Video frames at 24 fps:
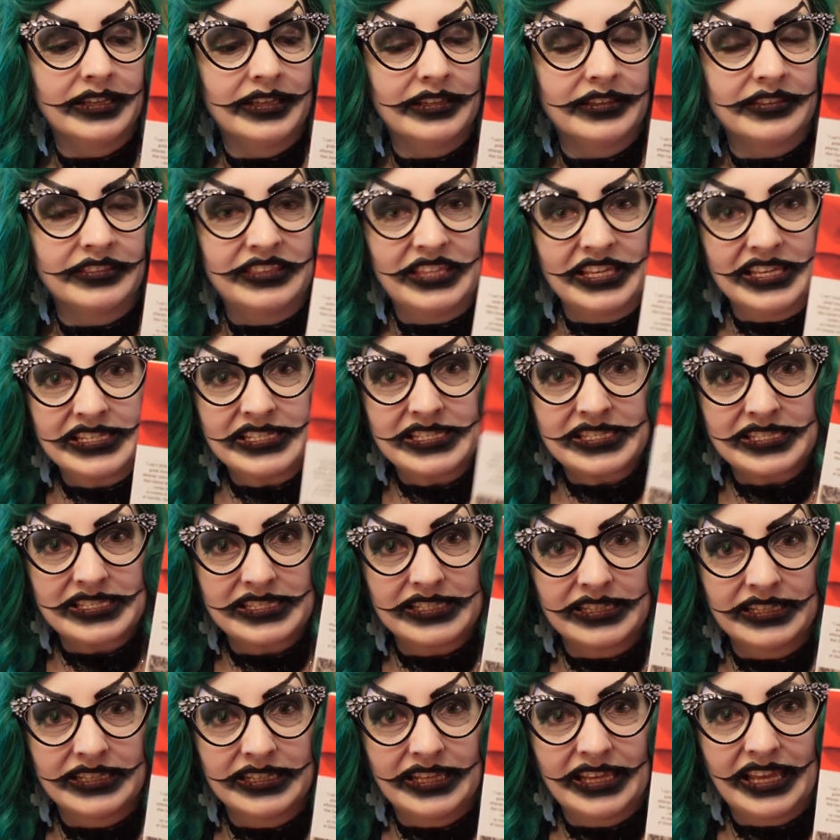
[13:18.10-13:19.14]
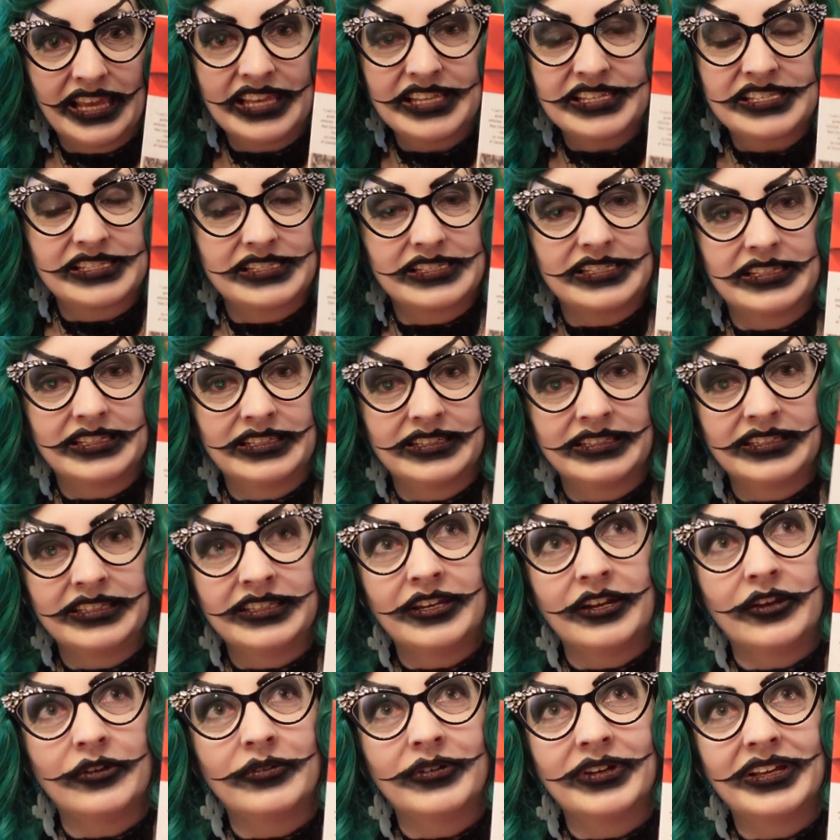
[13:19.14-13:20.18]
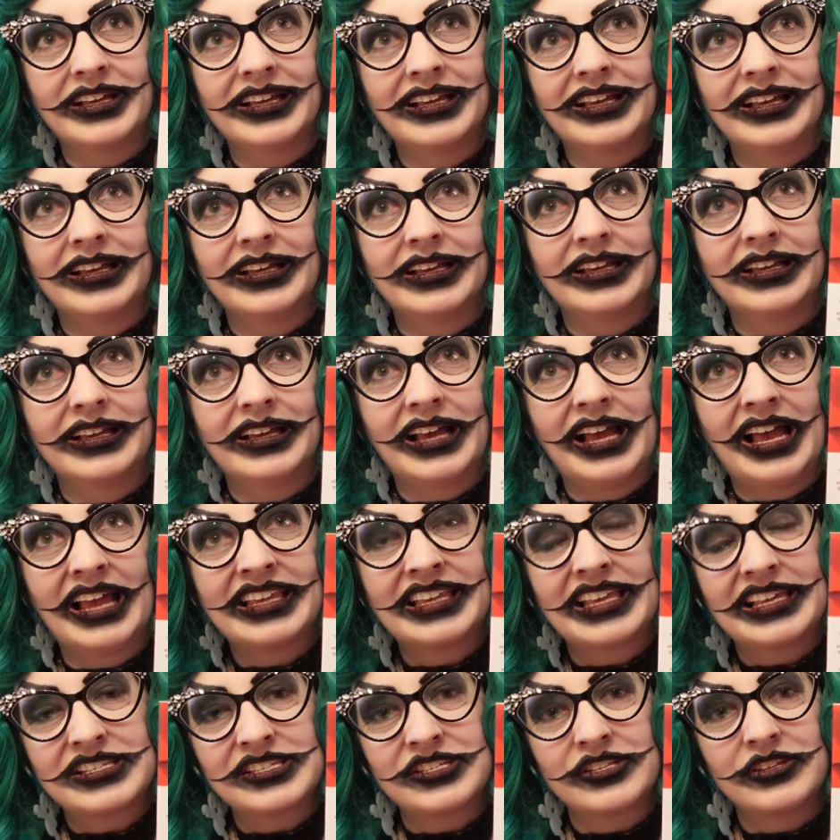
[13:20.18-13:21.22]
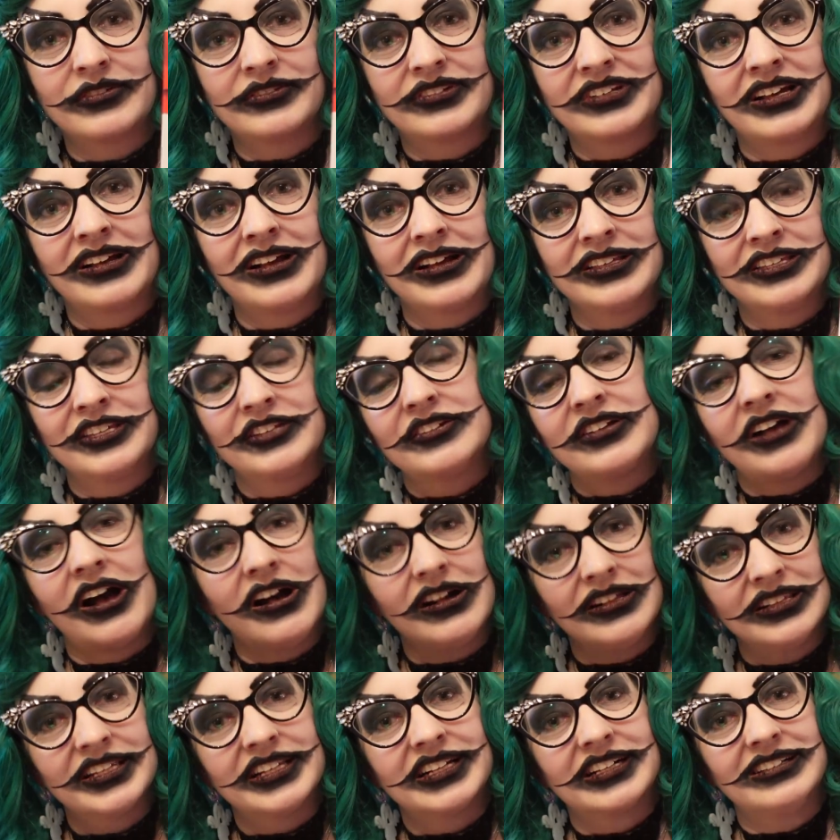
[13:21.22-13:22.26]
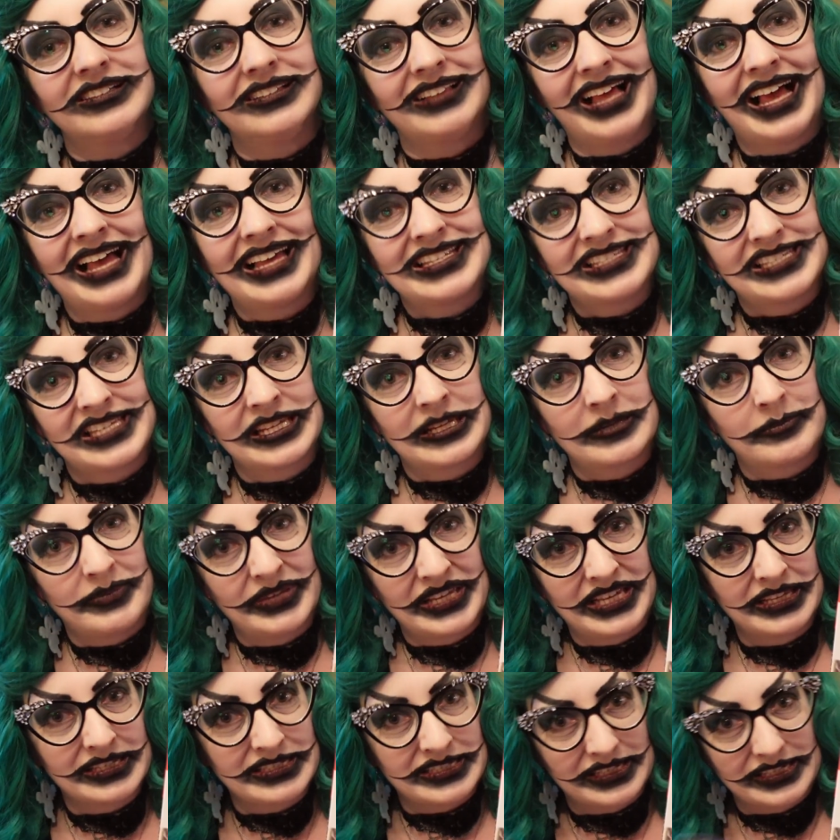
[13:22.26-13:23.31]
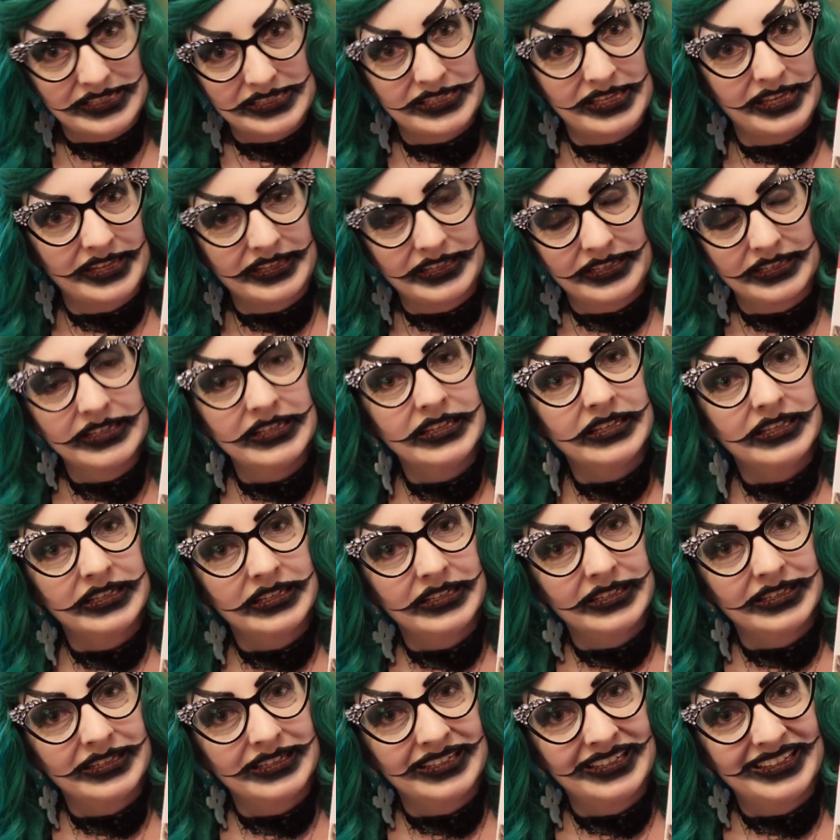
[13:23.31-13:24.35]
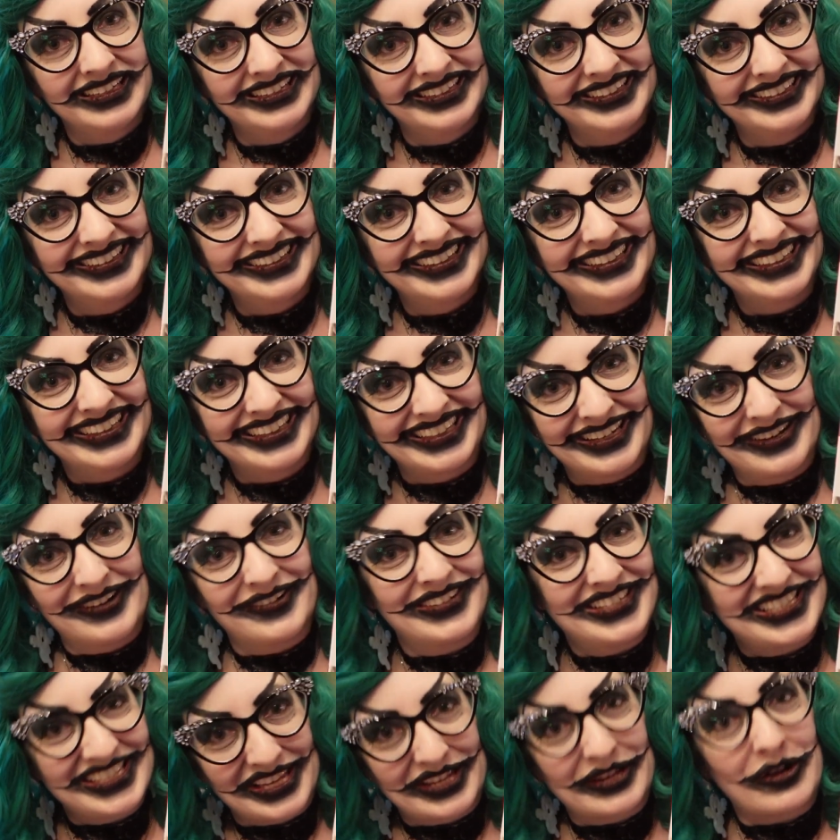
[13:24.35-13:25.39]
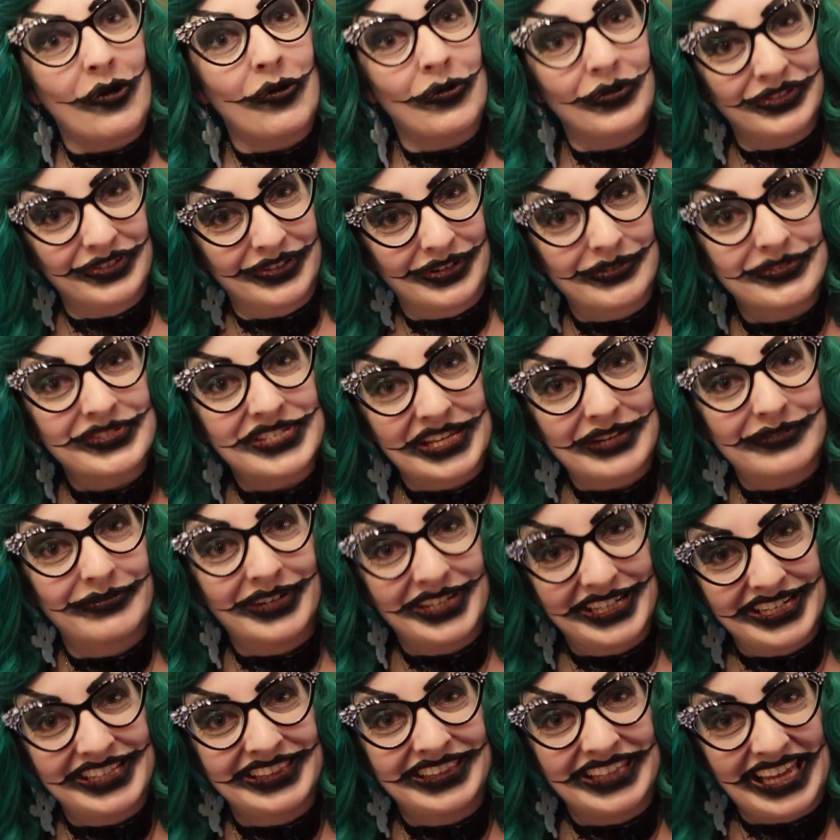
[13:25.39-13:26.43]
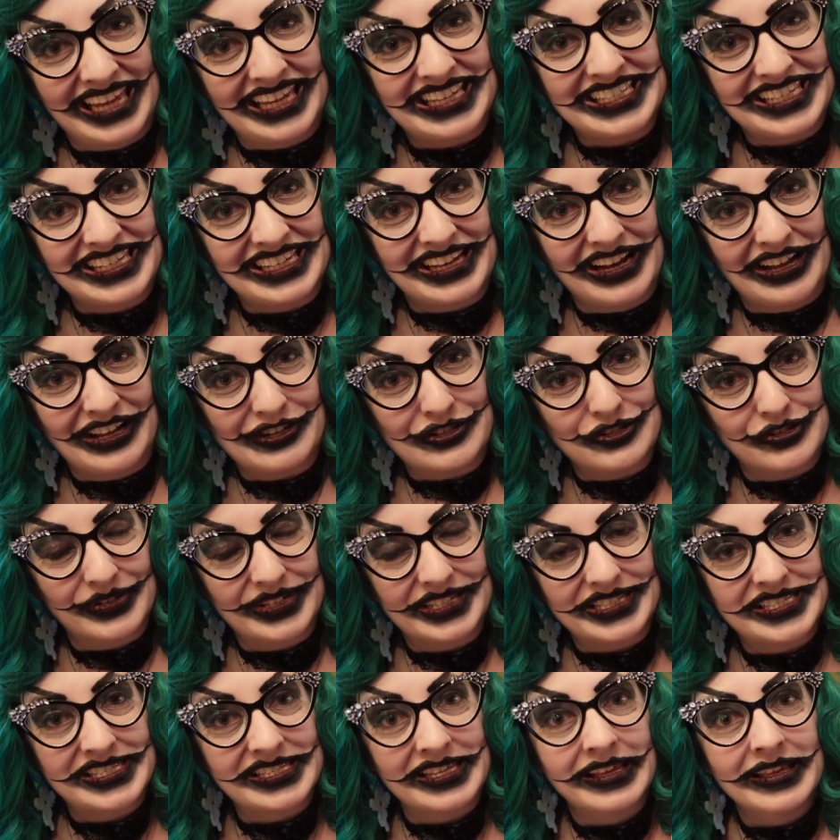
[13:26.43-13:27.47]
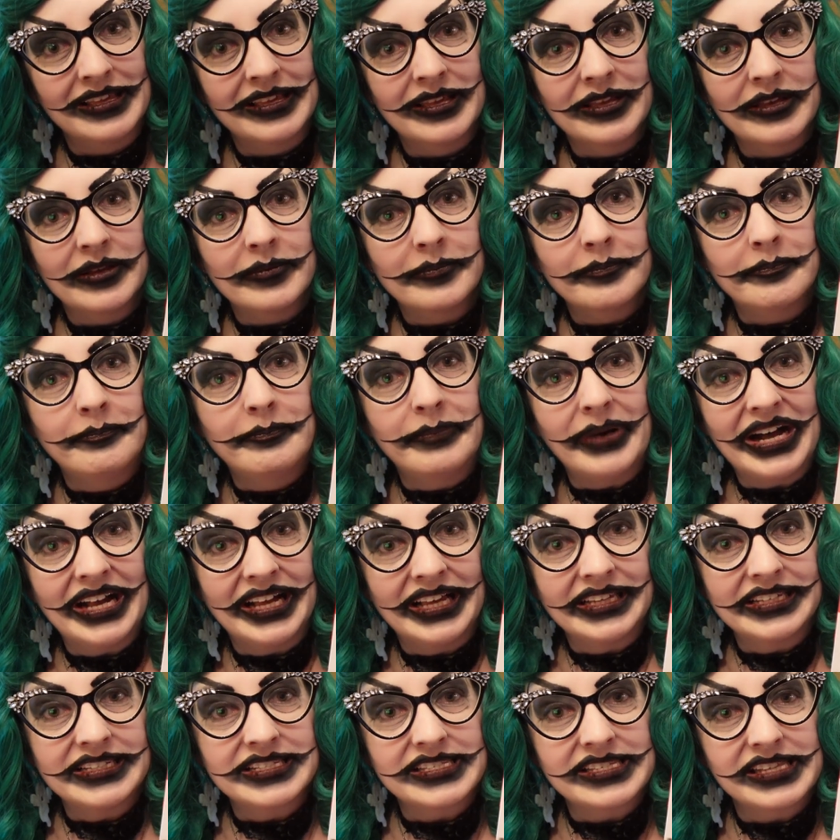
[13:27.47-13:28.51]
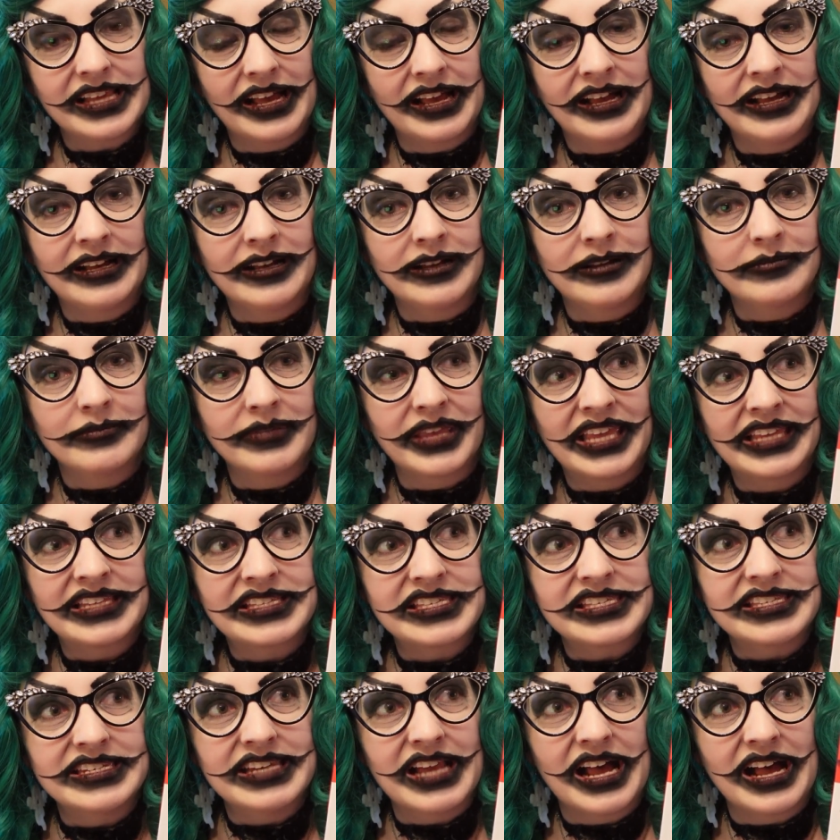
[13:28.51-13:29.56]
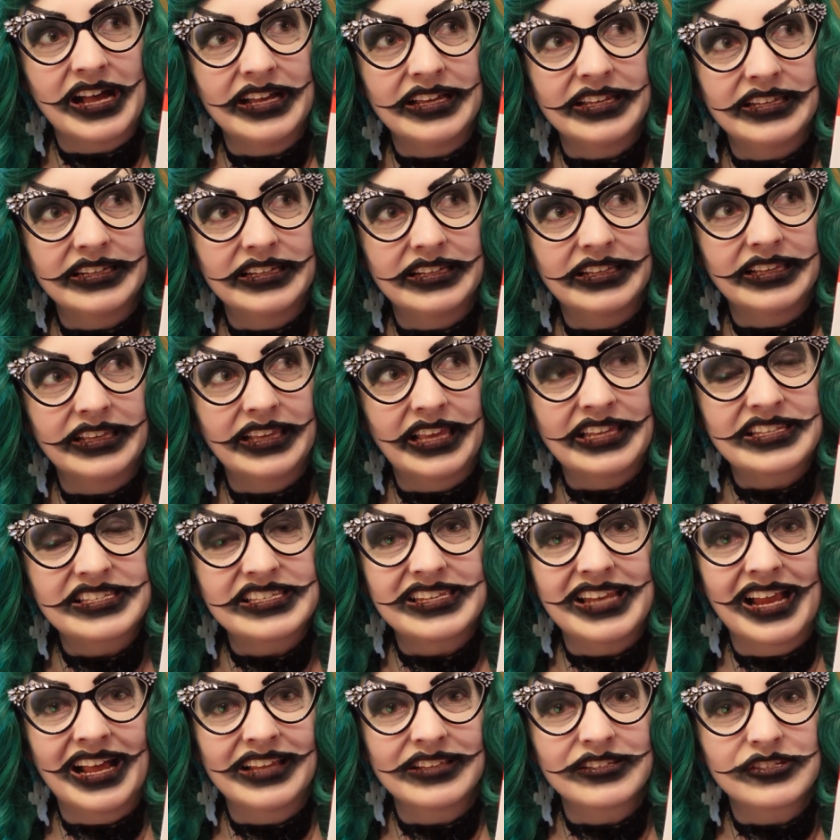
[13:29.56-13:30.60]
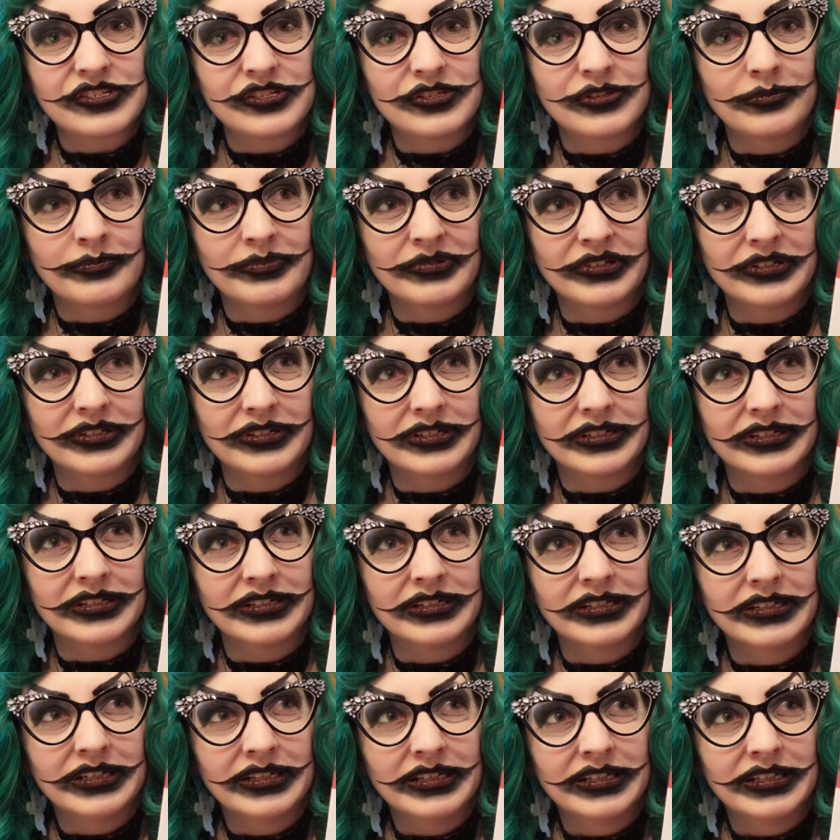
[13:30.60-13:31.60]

This is, I guess you'd call it a classic because it's like, it's like older. It was like written in the 1800s, but it's not super